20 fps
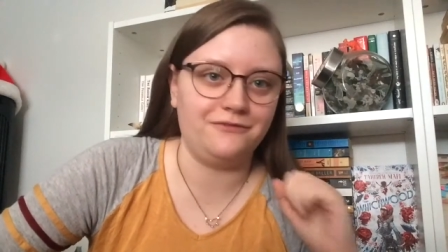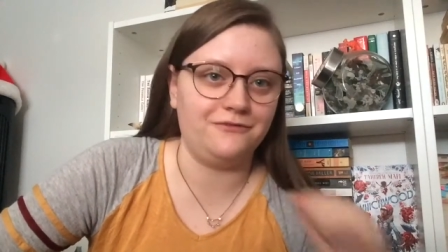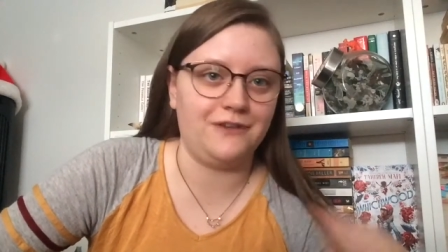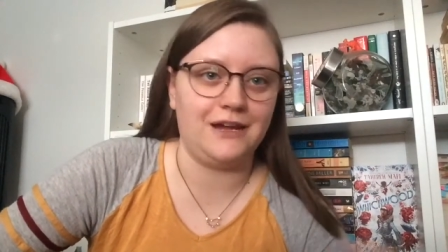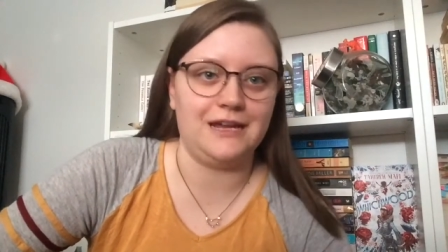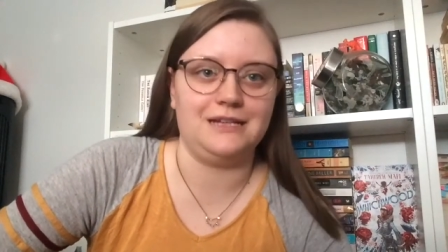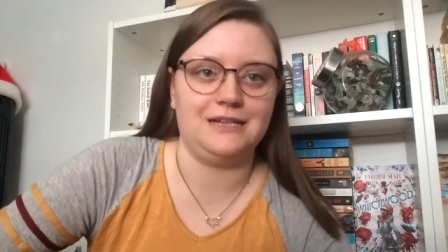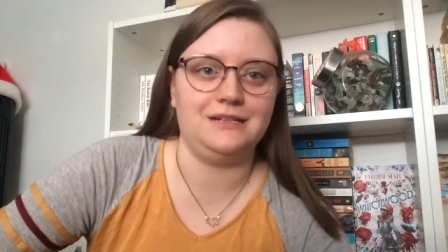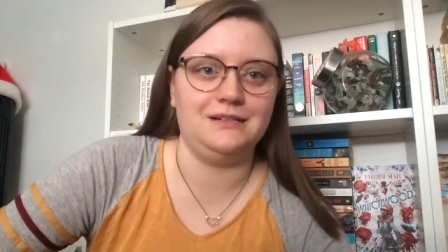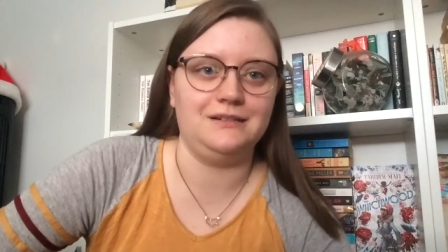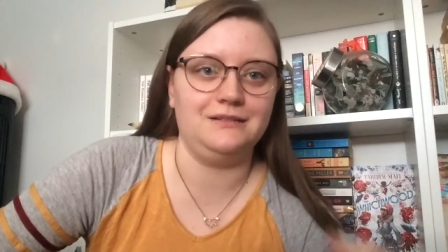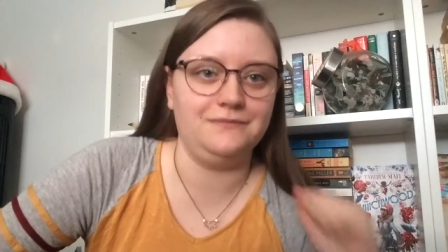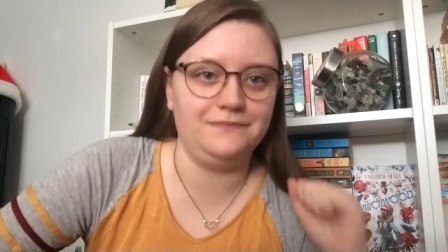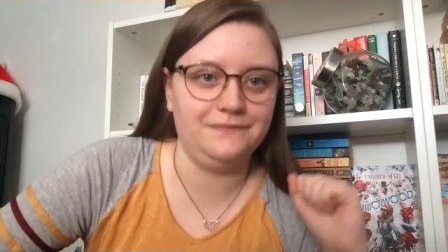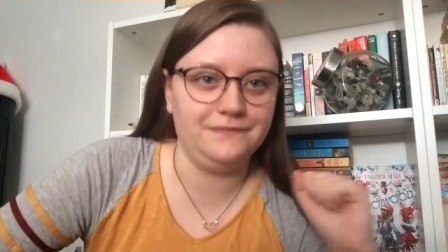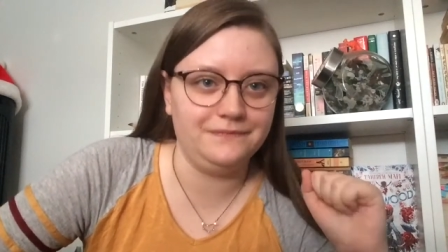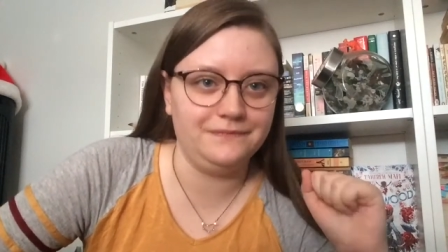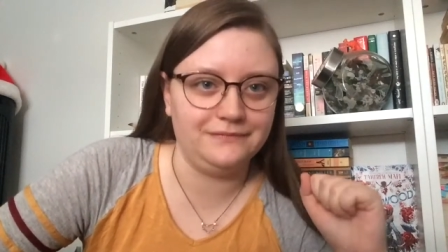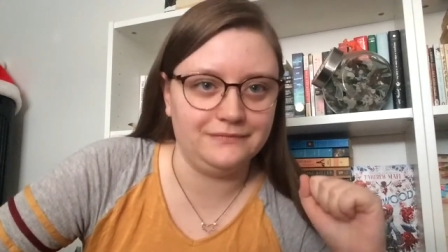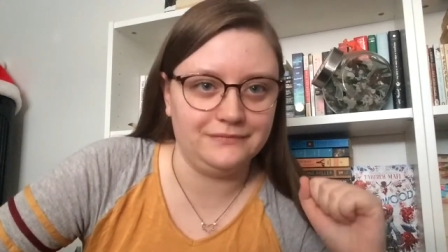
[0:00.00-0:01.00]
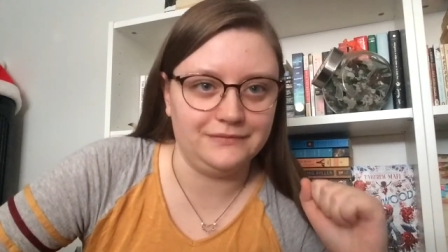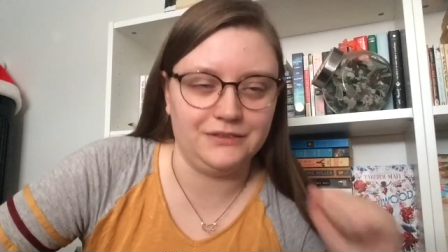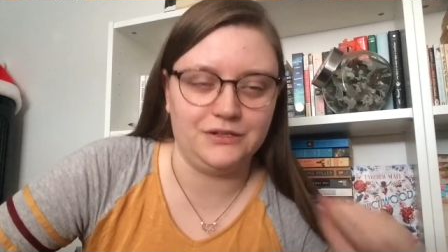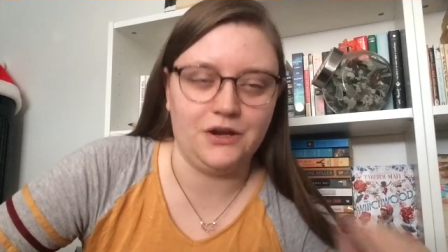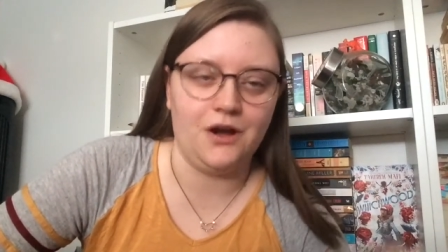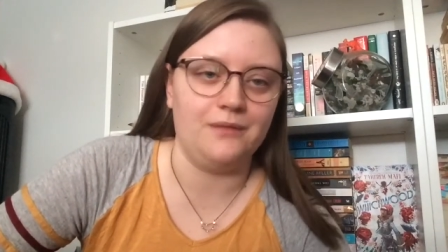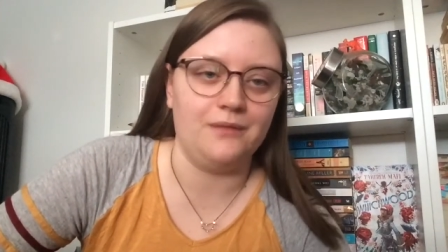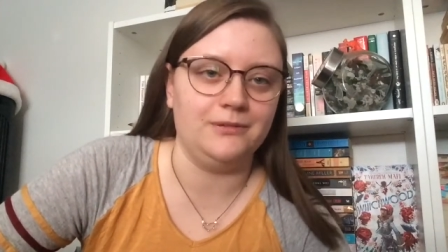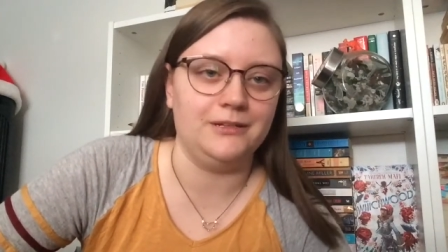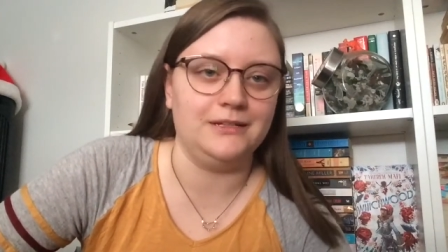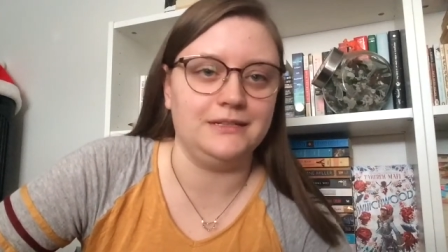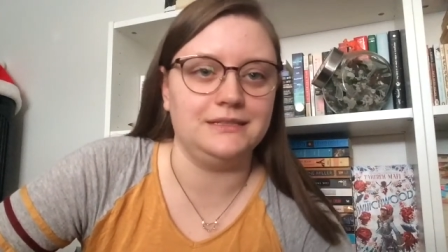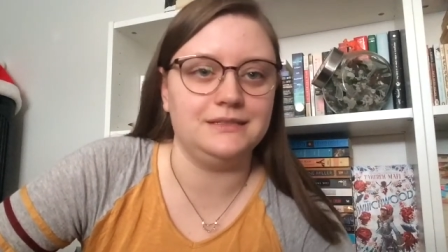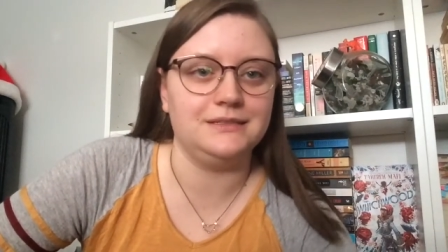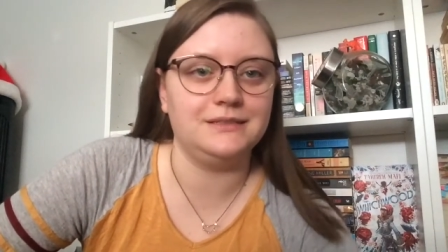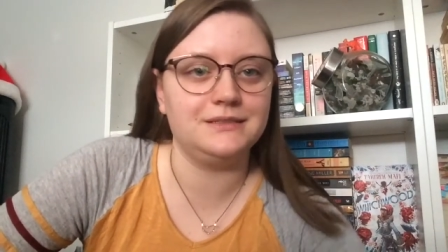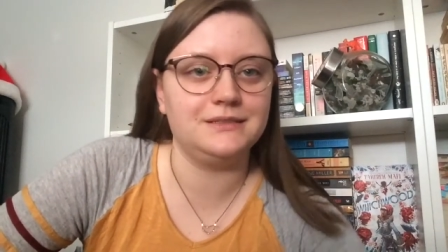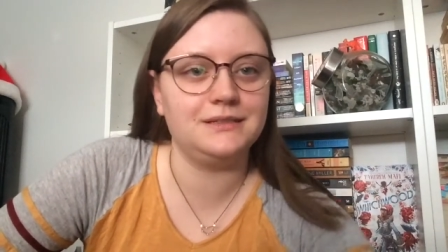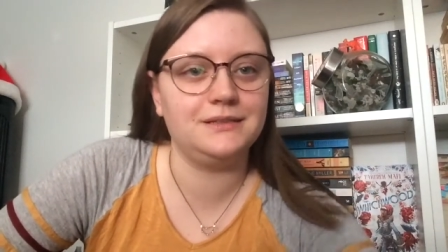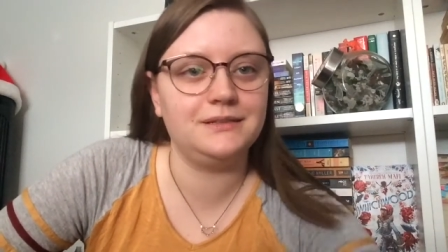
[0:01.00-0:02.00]
fight the
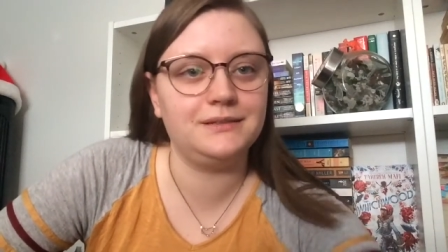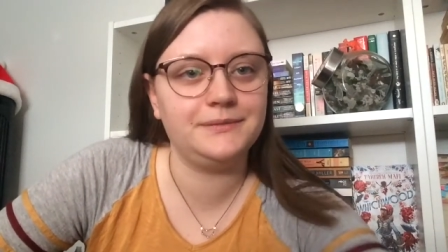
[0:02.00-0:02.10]
goblins.